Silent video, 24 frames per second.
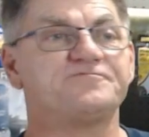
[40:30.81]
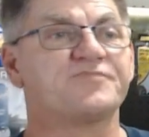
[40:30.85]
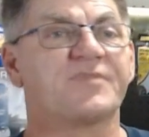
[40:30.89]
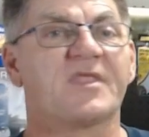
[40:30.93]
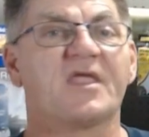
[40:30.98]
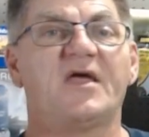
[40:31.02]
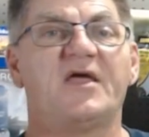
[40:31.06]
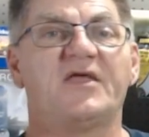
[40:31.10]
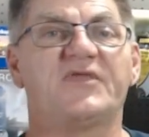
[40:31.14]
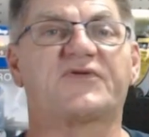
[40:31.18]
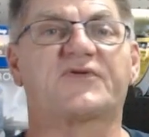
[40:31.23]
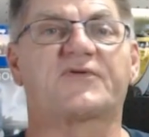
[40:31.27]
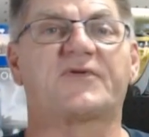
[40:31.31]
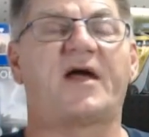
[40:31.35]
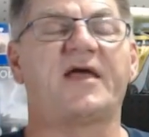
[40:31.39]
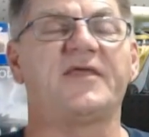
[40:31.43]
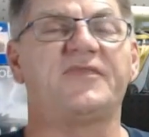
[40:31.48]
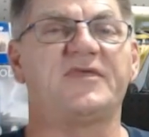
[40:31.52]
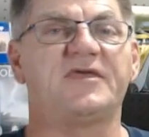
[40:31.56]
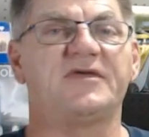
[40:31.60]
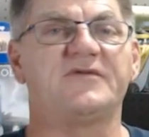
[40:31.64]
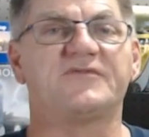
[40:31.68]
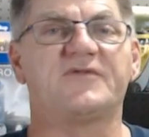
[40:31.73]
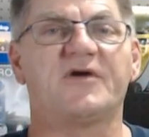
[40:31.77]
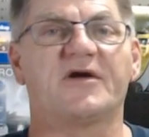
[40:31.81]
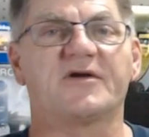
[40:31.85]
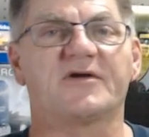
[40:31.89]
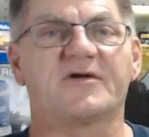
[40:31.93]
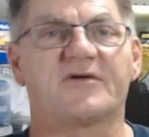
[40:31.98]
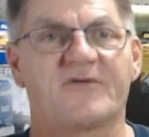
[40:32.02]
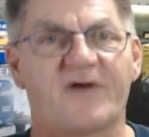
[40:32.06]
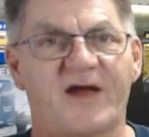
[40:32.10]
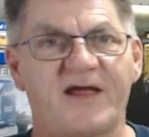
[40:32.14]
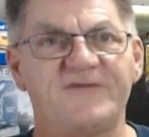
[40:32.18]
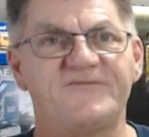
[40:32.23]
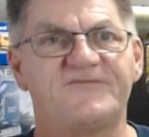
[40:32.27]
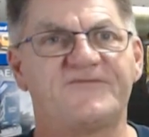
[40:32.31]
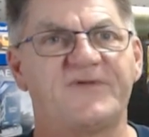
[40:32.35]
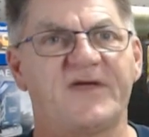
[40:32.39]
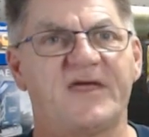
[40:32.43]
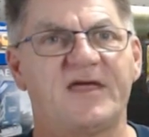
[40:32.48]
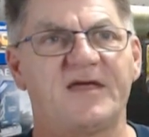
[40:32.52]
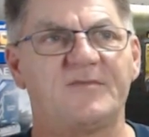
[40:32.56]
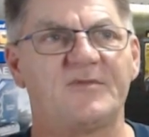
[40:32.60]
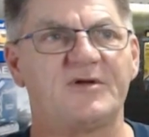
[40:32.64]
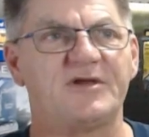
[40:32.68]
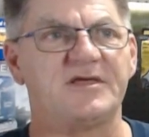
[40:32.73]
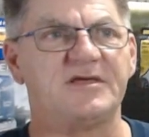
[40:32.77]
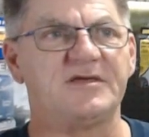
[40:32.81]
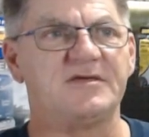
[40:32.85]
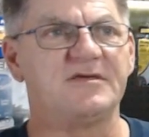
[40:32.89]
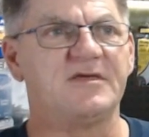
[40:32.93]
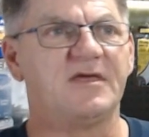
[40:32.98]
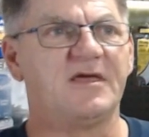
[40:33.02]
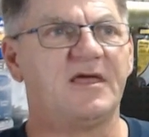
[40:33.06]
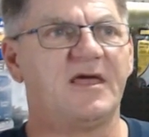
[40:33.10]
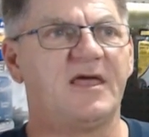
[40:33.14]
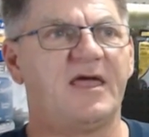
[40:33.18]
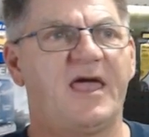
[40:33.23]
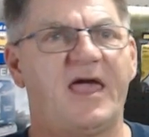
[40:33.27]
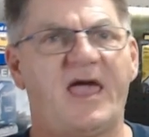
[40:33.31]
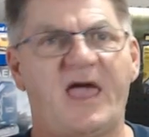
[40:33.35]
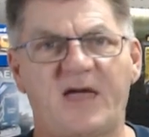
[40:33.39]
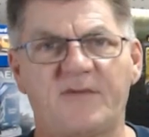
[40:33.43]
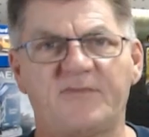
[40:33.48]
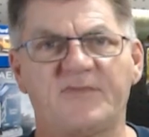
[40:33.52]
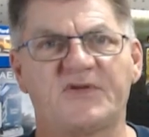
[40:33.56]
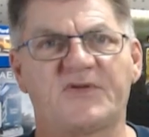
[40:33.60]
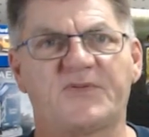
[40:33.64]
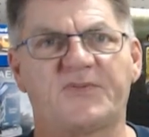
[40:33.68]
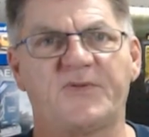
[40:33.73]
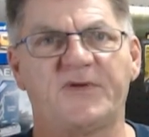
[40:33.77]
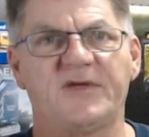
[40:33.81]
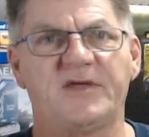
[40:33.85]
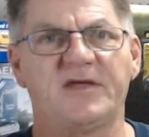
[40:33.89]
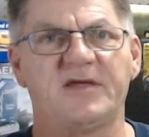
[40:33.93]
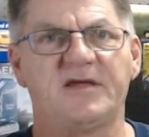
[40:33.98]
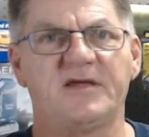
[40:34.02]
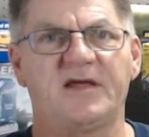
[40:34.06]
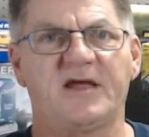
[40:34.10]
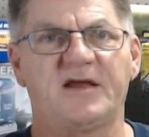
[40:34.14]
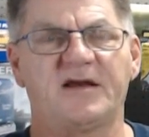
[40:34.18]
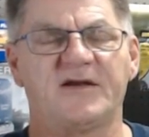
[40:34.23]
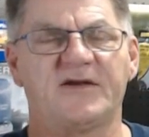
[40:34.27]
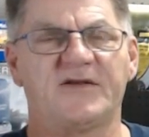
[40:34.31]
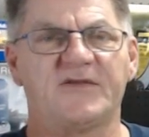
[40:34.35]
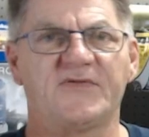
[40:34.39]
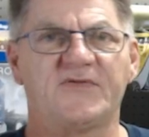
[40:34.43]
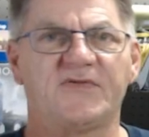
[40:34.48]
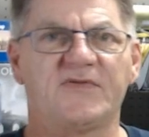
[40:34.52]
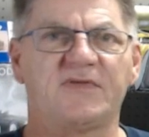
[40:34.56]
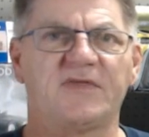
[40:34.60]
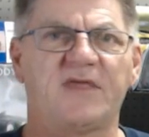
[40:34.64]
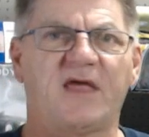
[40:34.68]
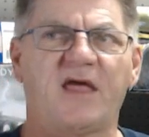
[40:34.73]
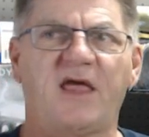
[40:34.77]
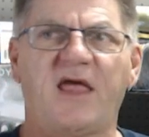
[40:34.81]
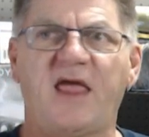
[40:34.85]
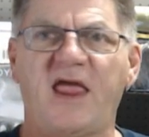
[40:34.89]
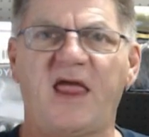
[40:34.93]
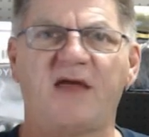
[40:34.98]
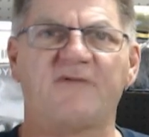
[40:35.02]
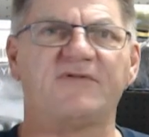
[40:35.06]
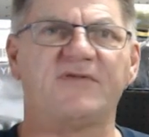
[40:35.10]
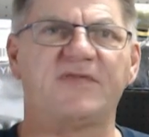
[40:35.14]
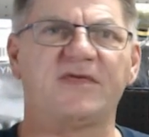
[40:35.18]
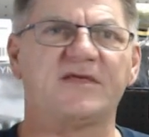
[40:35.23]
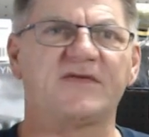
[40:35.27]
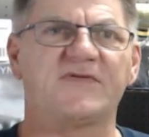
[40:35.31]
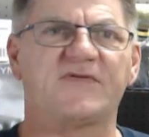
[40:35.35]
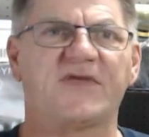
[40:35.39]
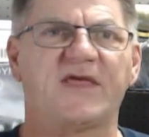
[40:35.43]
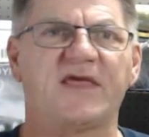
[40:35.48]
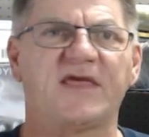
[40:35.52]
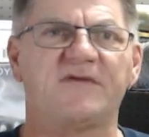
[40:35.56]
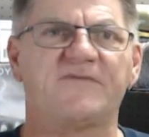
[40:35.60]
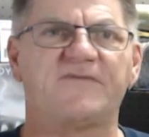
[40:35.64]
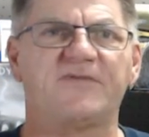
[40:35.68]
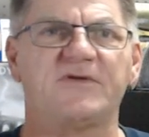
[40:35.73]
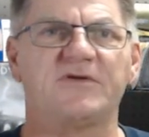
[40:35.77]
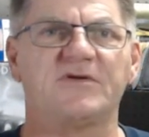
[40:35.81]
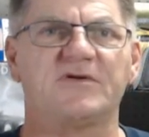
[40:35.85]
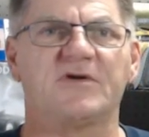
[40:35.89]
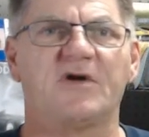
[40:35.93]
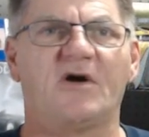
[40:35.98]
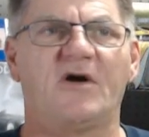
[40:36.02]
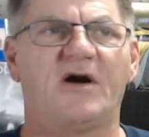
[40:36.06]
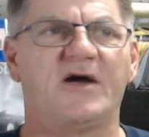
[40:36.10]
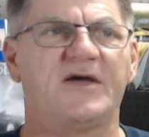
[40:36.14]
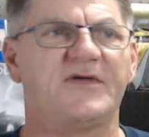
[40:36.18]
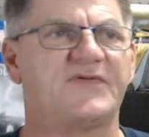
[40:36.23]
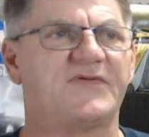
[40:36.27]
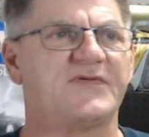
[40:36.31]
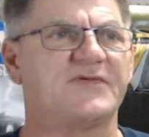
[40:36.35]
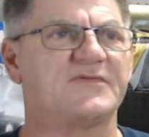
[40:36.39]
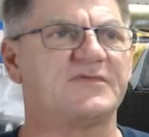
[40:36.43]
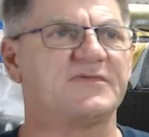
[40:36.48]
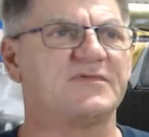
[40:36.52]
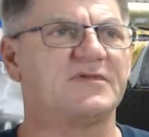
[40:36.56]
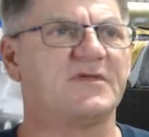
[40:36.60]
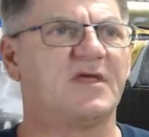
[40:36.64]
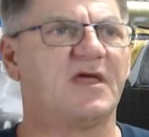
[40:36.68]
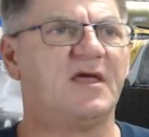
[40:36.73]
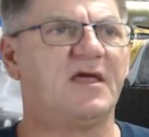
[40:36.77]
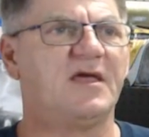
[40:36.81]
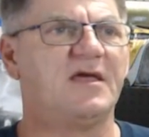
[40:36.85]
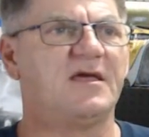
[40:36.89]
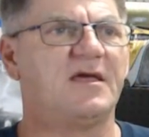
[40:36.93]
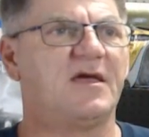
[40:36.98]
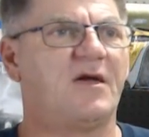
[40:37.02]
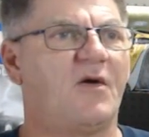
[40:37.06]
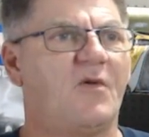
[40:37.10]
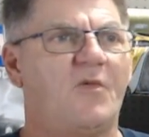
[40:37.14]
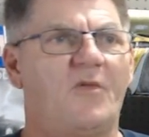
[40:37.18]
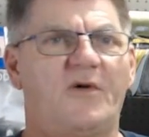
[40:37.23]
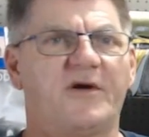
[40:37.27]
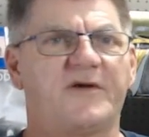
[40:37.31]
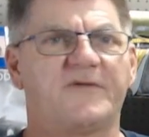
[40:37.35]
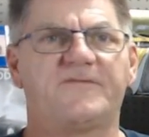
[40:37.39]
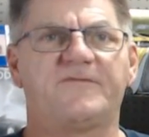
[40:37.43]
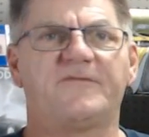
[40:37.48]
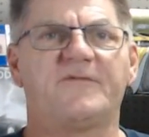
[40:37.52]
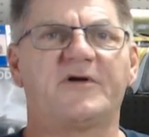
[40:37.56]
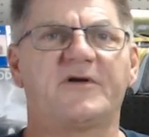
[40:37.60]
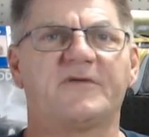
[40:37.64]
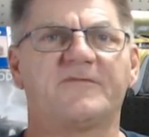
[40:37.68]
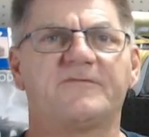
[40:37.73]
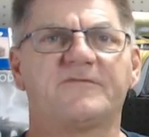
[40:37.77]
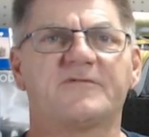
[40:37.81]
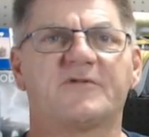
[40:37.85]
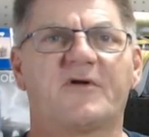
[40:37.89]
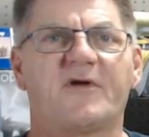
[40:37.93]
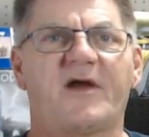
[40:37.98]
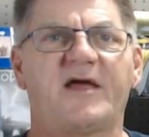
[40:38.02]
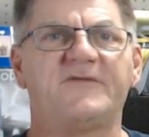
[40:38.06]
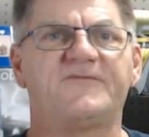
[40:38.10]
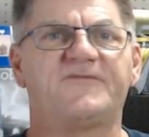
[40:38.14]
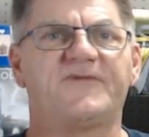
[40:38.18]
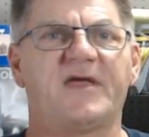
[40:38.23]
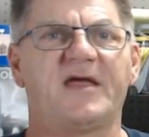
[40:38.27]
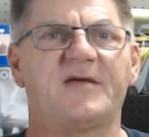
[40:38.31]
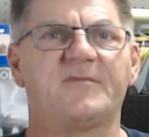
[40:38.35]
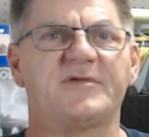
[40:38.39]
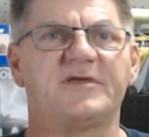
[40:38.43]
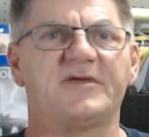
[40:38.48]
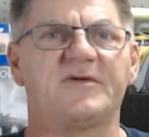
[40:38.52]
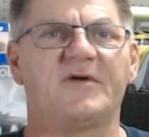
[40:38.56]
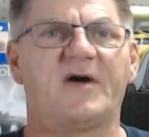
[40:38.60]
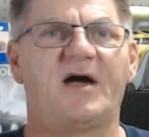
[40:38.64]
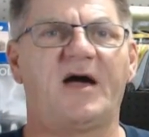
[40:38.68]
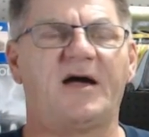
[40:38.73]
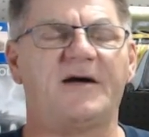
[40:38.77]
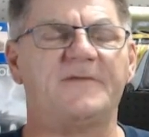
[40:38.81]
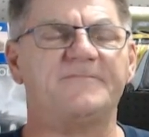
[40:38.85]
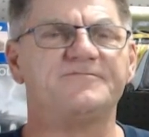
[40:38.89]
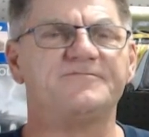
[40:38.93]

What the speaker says: It's great that you've got a great family atmosphere and everything's there for you guys, and what a great family you are.